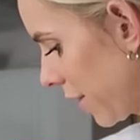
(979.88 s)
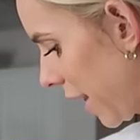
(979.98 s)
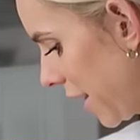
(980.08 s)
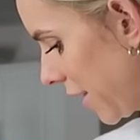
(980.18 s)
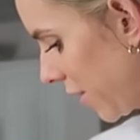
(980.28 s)

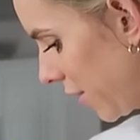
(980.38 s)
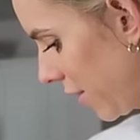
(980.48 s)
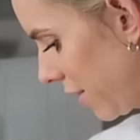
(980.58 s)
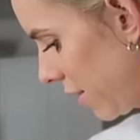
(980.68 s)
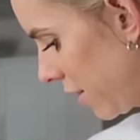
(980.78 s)
Thank you. If you
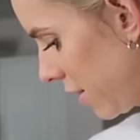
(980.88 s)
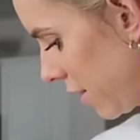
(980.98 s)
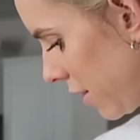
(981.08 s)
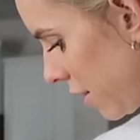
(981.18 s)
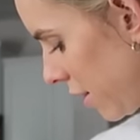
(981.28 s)
need to go
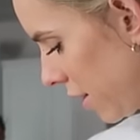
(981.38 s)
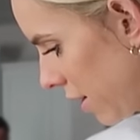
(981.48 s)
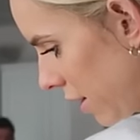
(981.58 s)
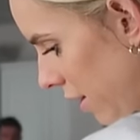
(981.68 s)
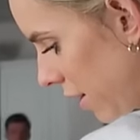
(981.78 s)
before me, that's
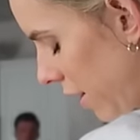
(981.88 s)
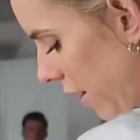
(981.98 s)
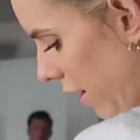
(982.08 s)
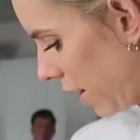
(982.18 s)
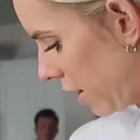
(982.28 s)
fine.
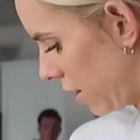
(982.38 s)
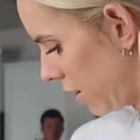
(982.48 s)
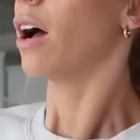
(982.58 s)
Yeah.